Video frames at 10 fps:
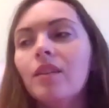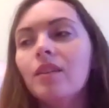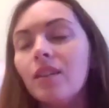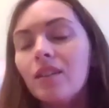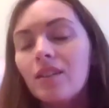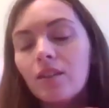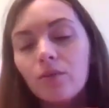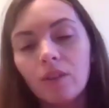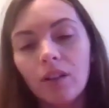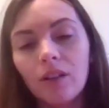And I think
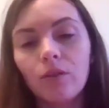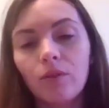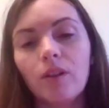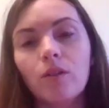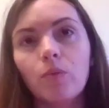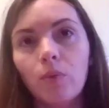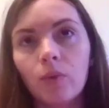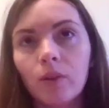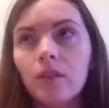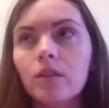it's a really great
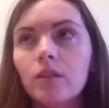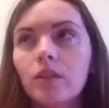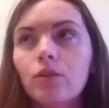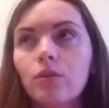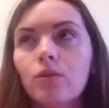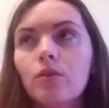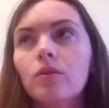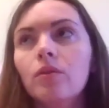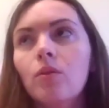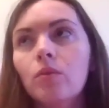point that you
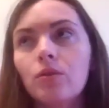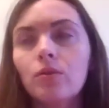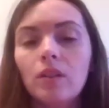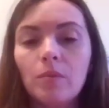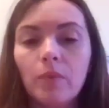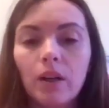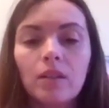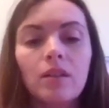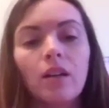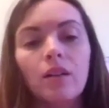also go into the
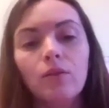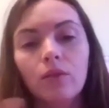demand side,